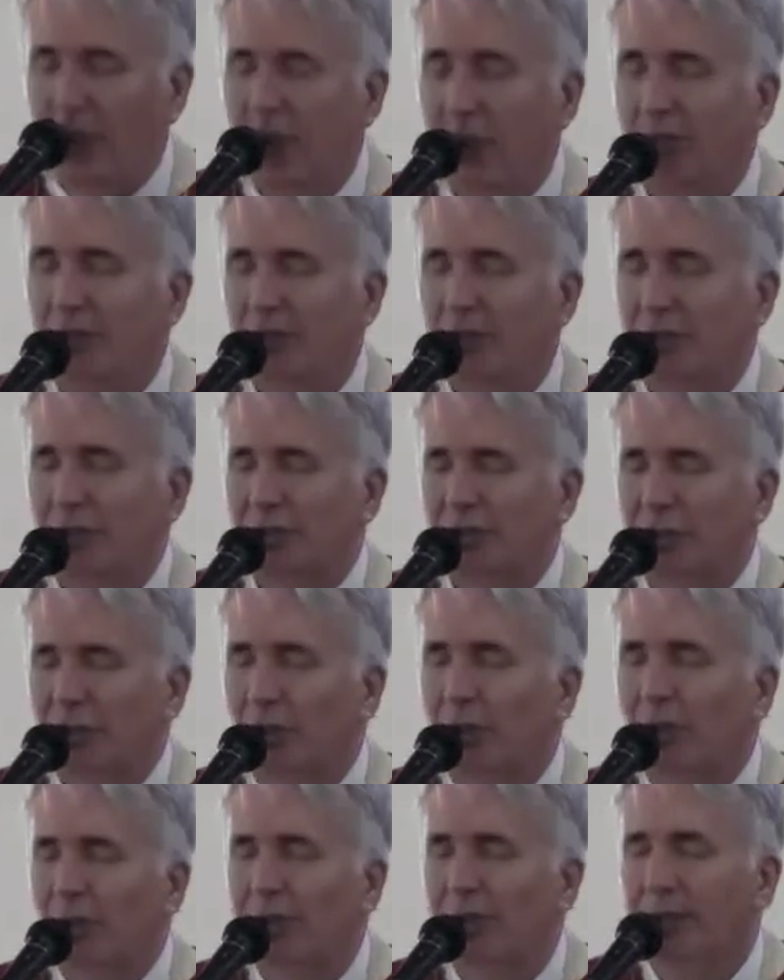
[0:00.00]
Gracious
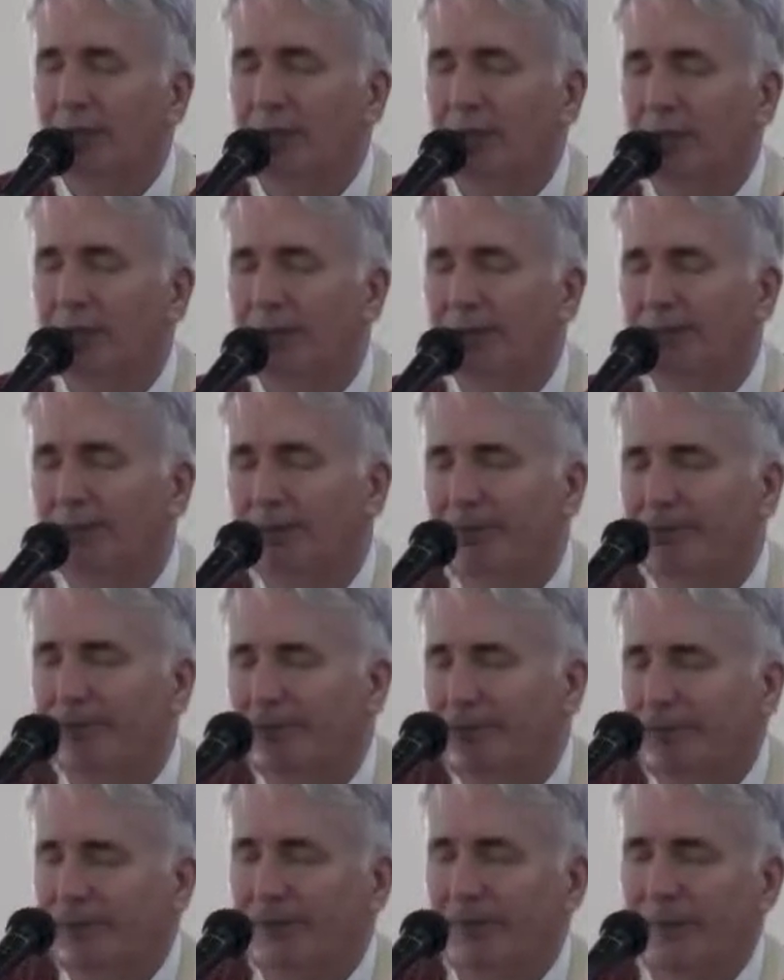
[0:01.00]
Lord,
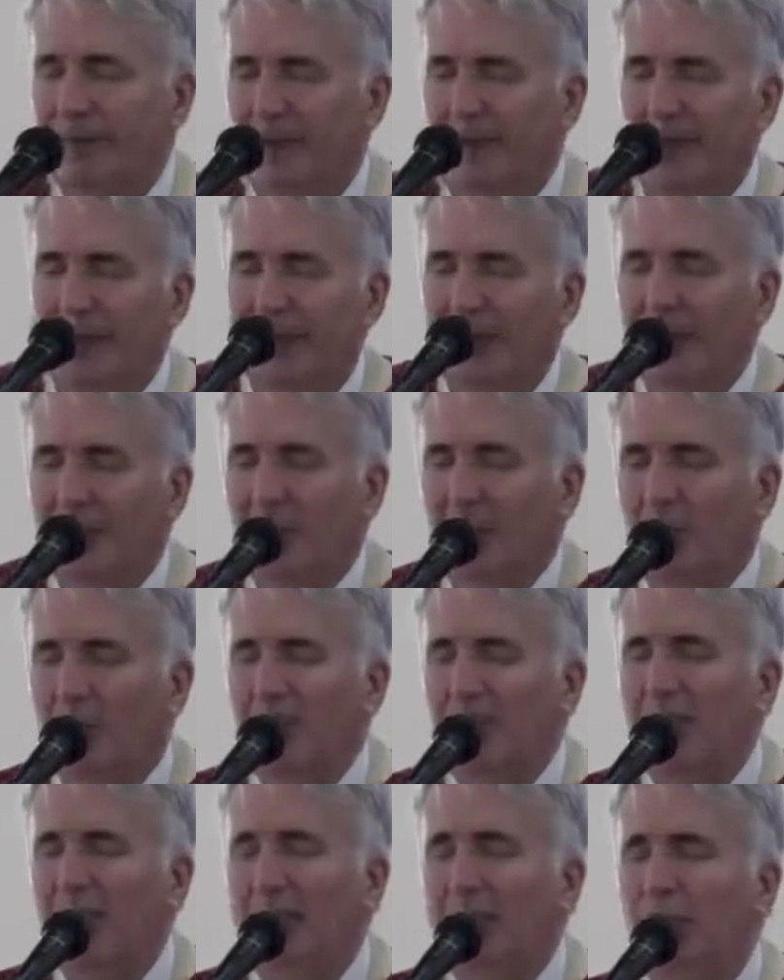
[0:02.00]

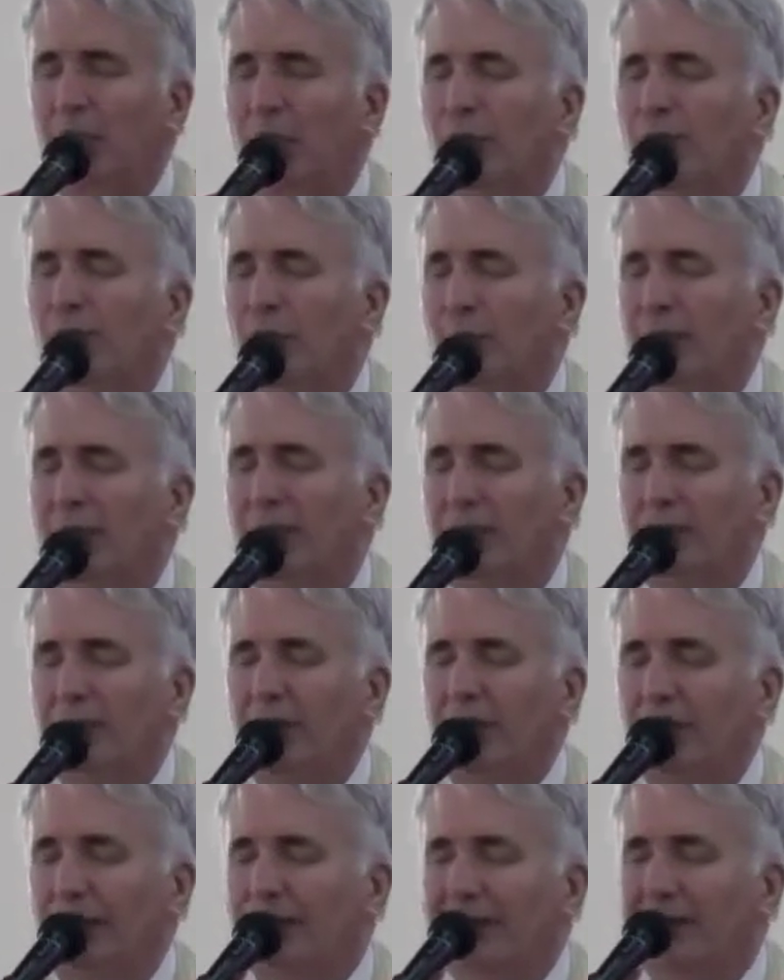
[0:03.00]
we thank you for
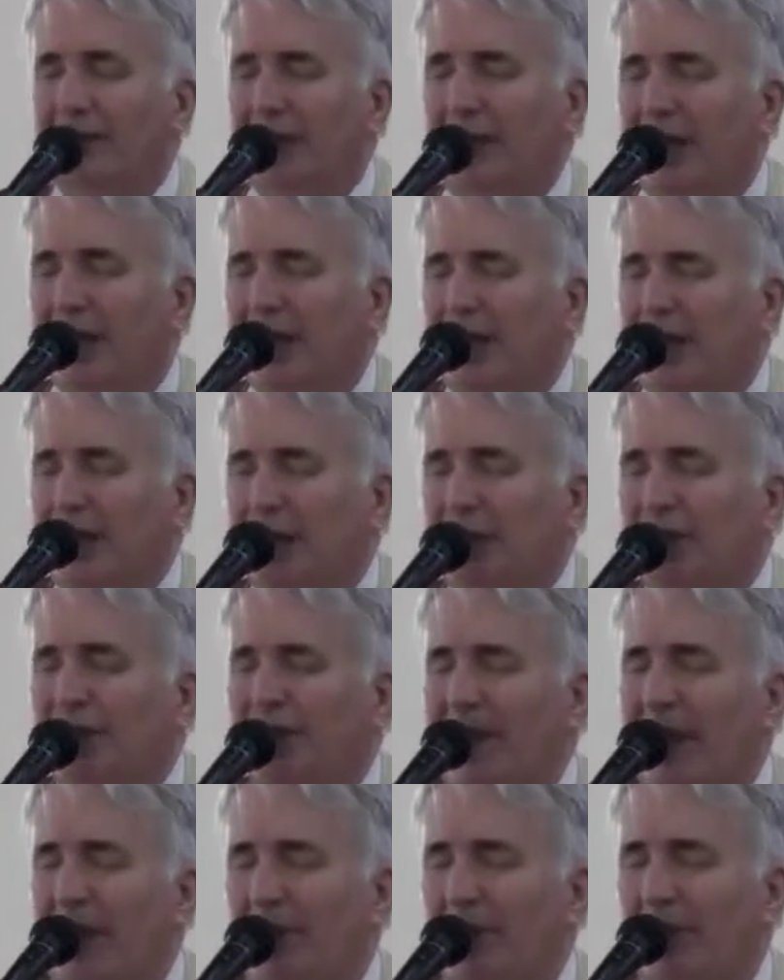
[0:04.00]
giving this
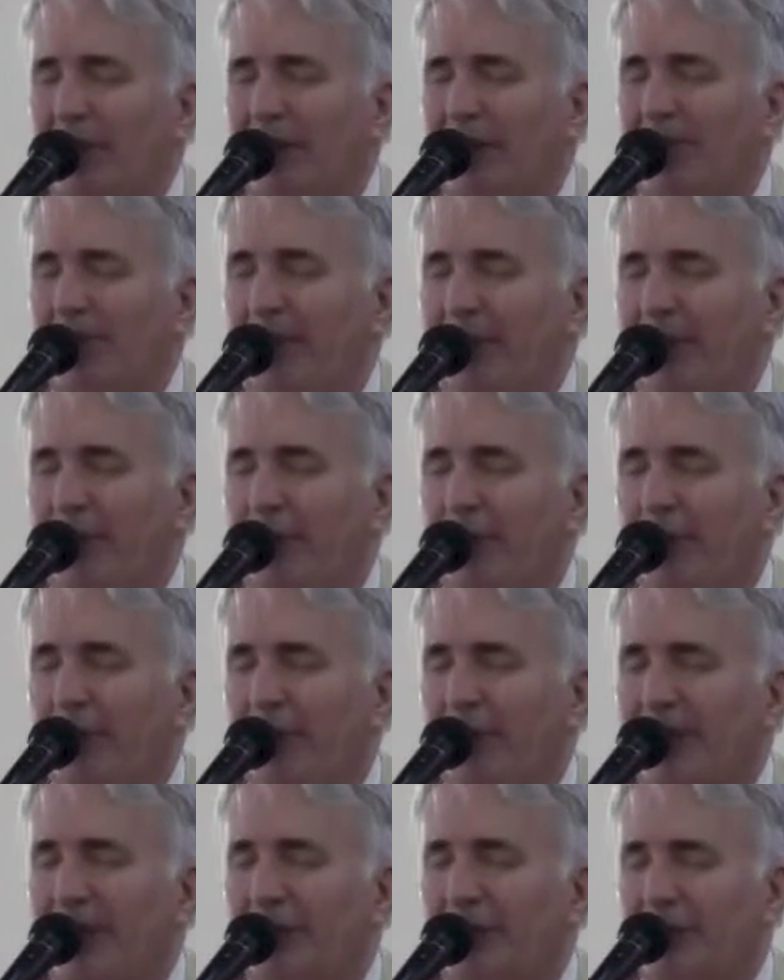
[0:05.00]
family of people the
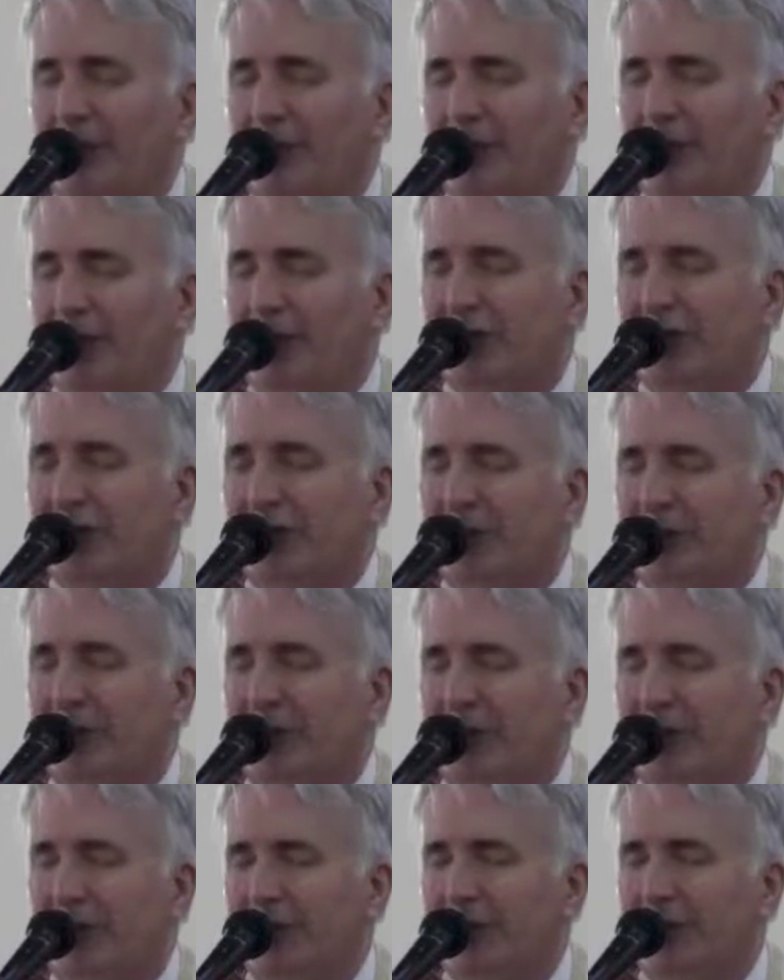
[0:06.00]
resources to
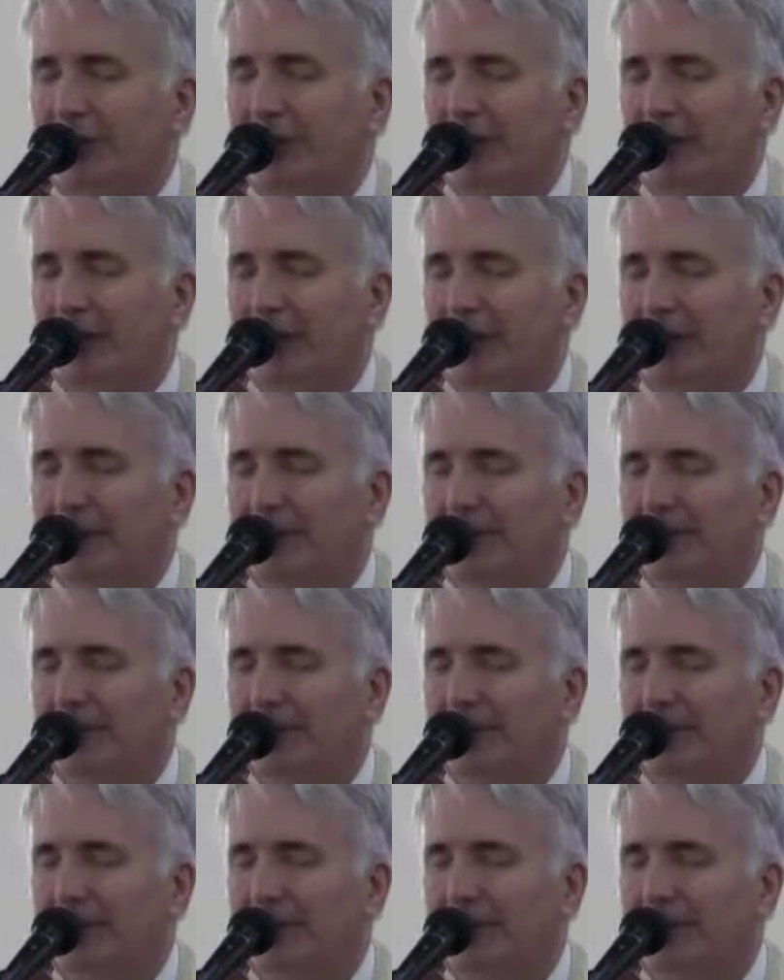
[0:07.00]
build this building.